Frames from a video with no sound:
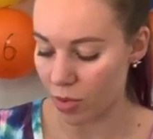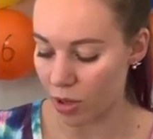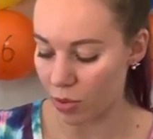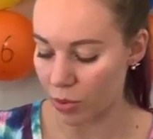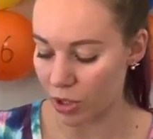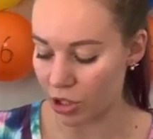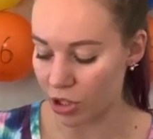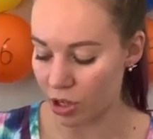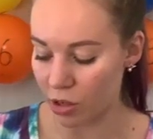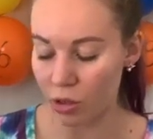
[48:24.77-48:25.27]

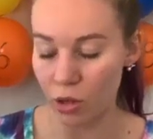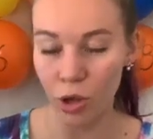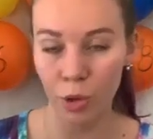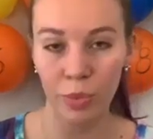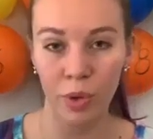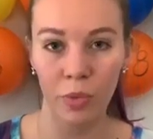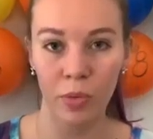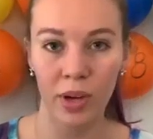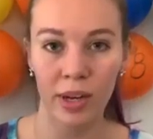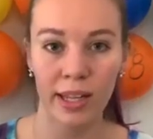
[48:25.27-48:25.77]
which I'll
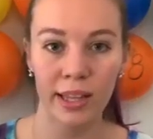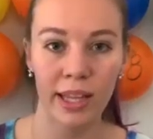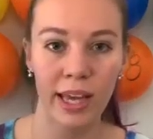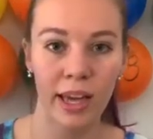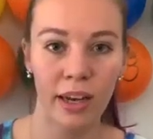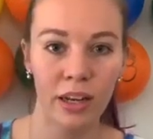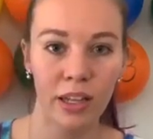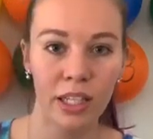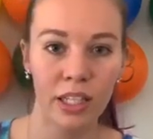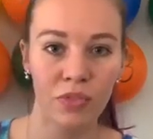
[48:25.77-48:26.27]
open one at the
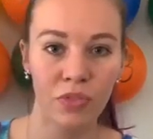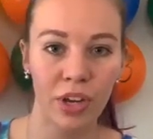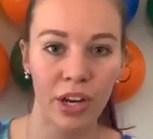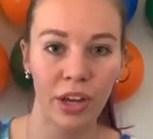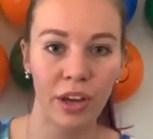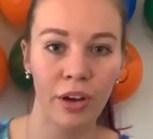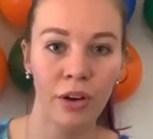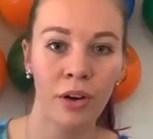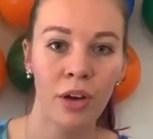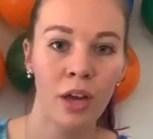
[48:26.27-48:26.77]
end of this
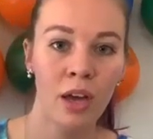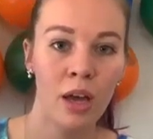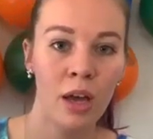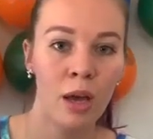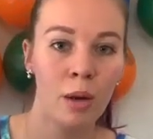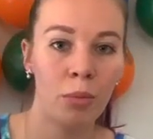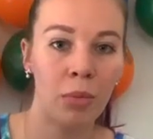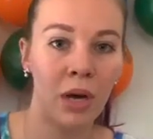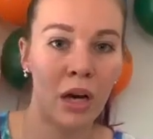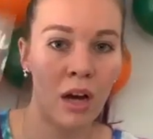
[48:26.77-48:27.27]
video,
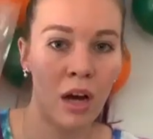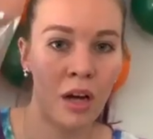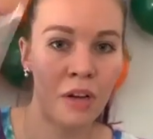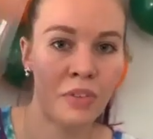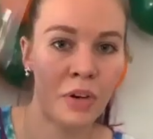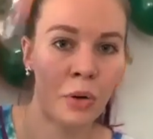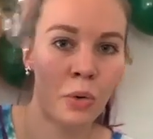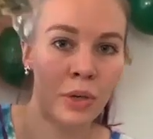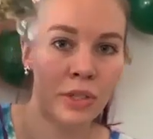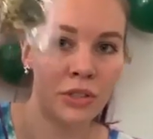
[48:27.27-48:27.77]
but all
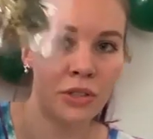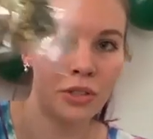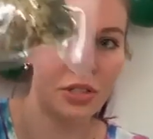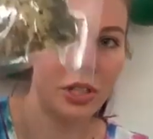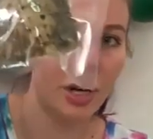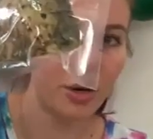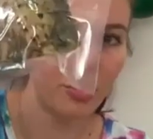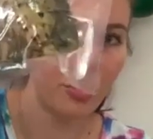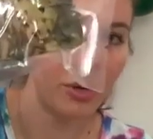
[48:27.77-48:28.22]
of our oysters are